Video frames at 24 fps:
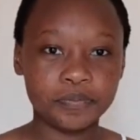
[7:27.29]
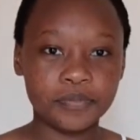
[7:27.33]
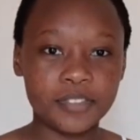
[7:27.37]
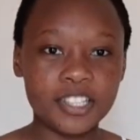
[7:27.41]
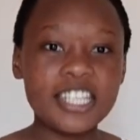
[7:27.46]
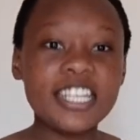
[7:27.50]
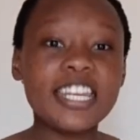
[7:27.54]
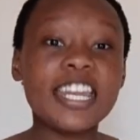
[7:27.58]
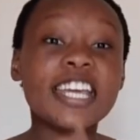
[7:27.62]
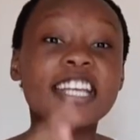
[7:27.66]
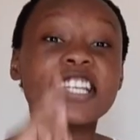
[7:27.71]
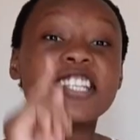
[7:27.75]

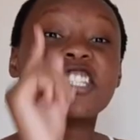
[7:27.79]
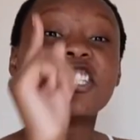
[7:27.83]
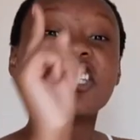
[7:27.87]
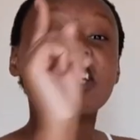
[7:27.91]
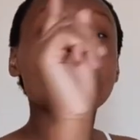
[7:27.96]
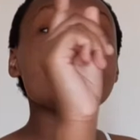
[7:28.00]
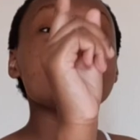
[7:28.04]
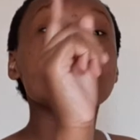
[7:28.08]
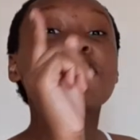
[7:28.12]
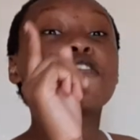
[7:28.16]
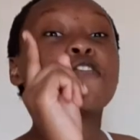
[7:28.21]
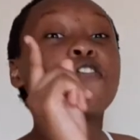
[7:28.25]
In
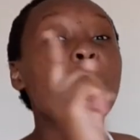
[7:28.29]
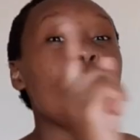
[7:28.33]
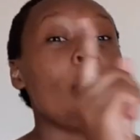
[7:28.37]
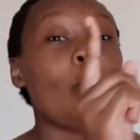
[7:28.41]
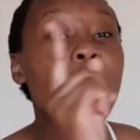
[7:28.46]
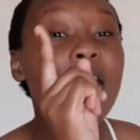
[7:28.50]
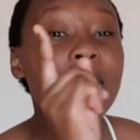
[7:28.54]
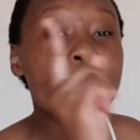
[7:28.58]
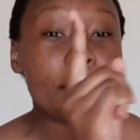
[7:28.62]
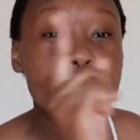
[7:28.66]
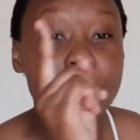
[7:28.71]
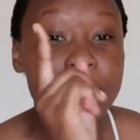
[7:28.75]
exchange for
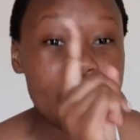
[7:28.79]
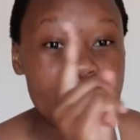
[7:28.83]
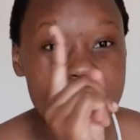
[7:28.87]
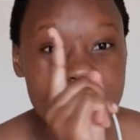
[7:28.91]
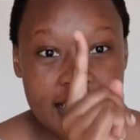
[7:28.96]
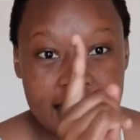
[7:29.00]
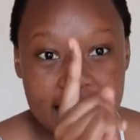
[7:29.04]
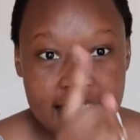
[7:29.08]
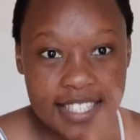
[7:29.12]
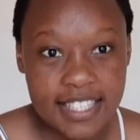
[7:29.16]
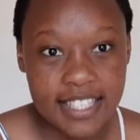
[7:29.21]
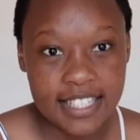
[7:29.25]
one
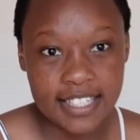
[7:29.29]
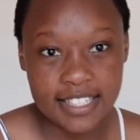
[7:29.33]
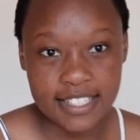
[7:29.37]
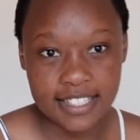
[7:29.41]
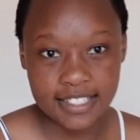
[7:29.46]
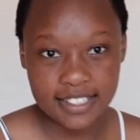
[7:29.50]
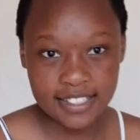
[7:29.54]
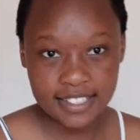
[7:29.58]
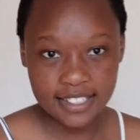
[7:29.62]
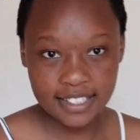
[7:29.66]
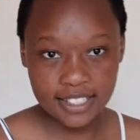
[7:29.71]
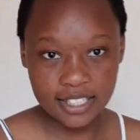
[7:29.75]
person,
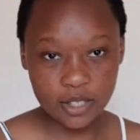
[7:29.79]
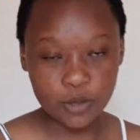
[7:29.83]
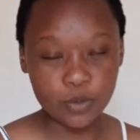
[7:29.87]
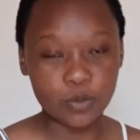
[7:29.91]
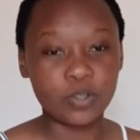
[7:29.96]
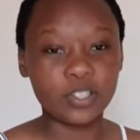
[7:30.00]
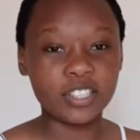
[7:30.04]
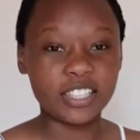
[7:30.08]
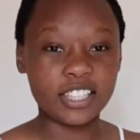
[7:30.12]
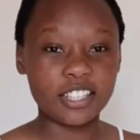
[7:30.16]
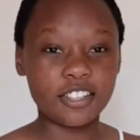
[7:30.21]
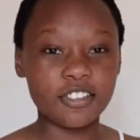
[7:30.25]
he
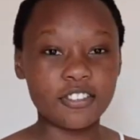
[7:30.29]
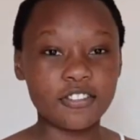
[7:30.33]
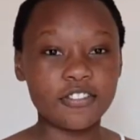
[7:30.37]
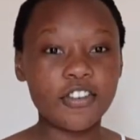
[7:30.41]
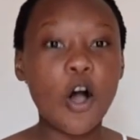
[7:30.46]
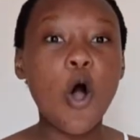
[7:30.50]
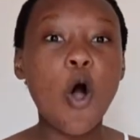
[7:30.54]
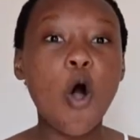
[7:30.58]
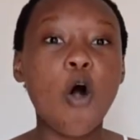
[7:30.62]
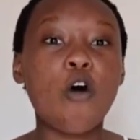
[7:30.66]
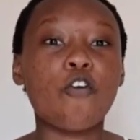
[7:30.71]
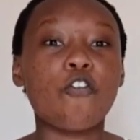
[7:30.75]
will give
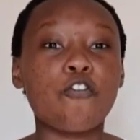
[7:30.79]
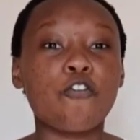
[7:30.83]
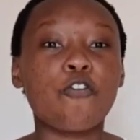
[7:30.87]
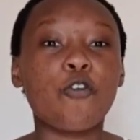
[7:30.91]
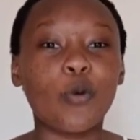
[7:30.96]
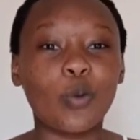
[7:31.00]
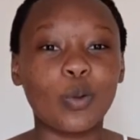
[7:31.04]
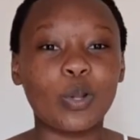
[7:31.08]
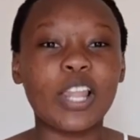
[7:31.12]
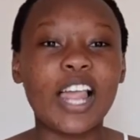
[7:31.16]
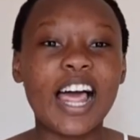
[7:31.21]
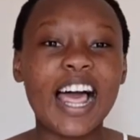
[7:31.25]
a
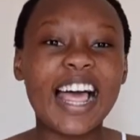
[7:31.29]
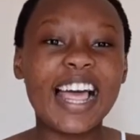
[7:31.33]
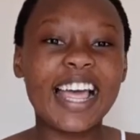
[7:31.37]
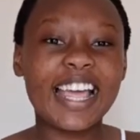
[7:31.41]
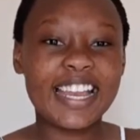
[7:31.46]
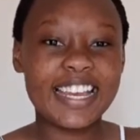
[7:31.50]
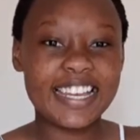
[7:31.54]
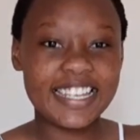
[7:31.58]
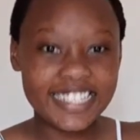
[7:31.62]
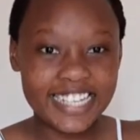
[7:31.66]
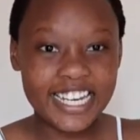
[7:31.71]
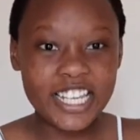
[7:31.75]
full
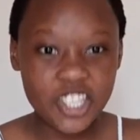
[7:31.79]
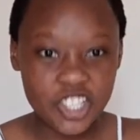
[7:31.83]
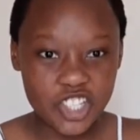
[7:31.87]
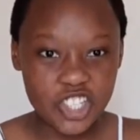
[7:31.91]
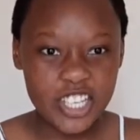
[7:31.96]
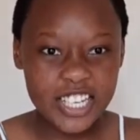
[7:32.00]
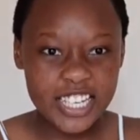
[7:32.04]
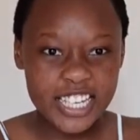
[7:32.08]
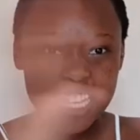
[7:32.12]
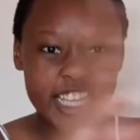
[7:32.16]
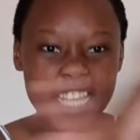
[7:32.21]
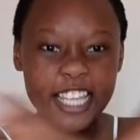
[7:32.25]

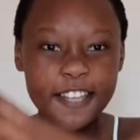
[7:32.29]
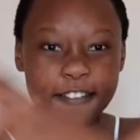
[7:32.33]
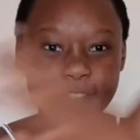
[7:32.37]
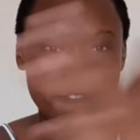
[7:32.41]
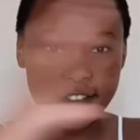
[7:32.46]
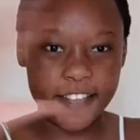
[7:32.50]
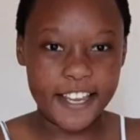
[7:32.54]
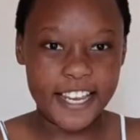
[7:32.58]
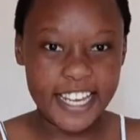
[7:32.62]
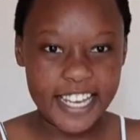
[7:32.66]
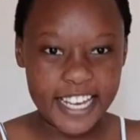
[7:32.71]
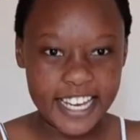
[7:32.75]
nation, a
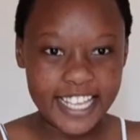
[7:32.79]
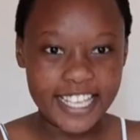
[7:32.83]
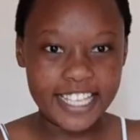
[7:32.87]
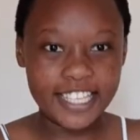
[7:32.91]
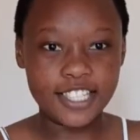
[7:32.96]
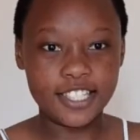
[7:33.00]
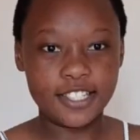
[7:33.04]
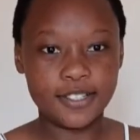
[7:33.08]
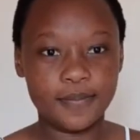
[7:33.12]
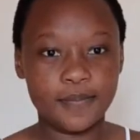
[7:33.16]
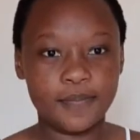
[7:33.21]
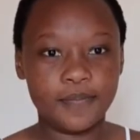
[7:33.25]

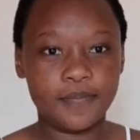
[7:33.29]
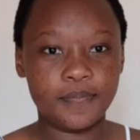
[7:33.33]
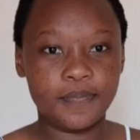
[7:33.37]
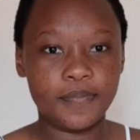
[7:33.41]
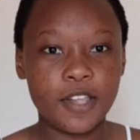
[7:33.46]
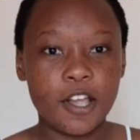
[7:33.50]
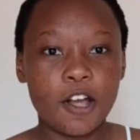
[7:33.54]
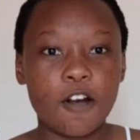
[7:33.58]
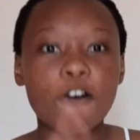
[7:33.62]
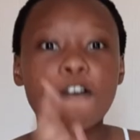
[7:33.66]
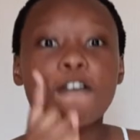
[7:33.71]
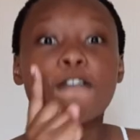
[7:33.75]
village.
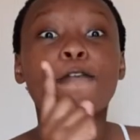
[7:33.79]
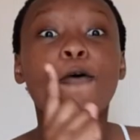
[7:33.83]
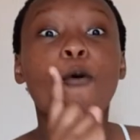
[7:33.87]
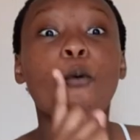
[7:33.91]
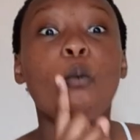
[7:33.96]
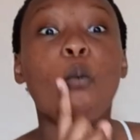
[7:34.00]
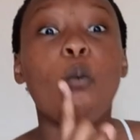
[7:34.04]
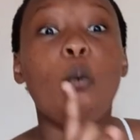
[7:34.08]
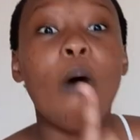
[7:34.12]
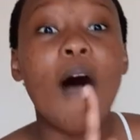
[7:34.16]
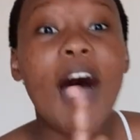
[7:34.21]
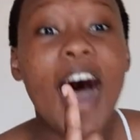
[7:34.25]

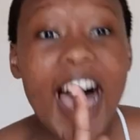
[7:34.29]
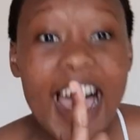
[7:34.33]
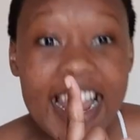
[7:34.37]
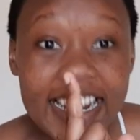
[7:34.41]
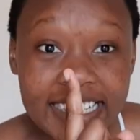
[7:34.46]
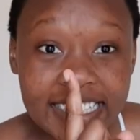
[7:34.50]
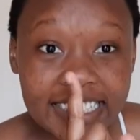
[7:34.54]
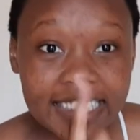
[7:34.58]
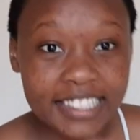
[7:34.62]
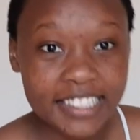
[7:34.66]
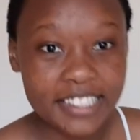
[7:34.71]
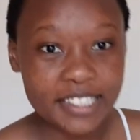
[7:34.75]

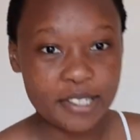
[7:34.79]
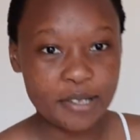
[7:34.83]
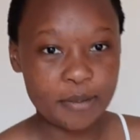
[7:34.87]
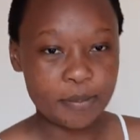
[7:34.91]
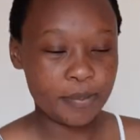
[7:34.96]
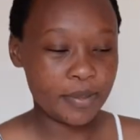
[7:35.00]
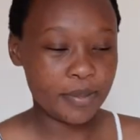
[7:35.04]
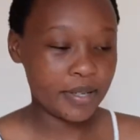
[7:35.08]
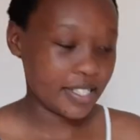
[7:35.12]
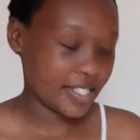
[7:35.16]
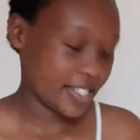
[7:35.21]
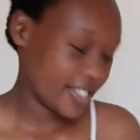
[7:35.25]
One
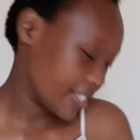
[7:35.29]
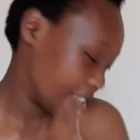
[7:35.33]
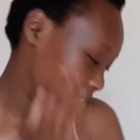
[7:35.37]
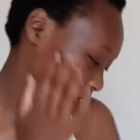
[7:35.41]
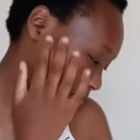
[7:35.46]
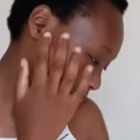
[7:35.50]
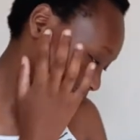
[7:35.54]
person.